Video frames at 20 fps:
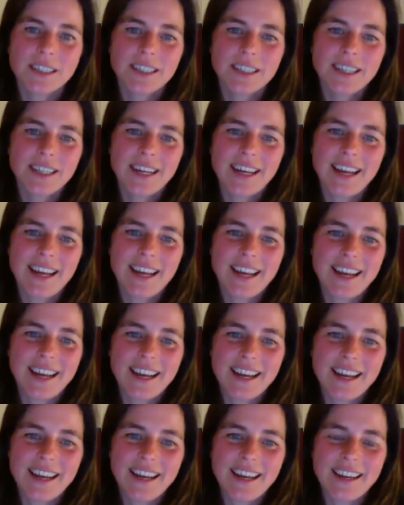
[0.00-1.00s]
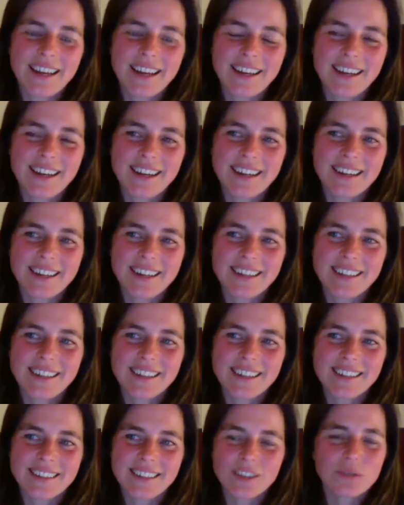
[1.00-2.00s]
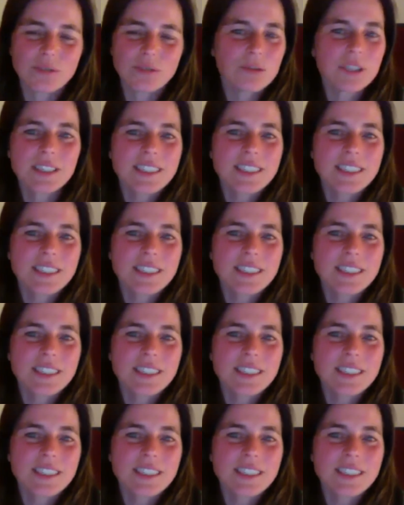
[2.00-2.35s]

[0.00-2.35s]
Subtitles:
then you wouldn't need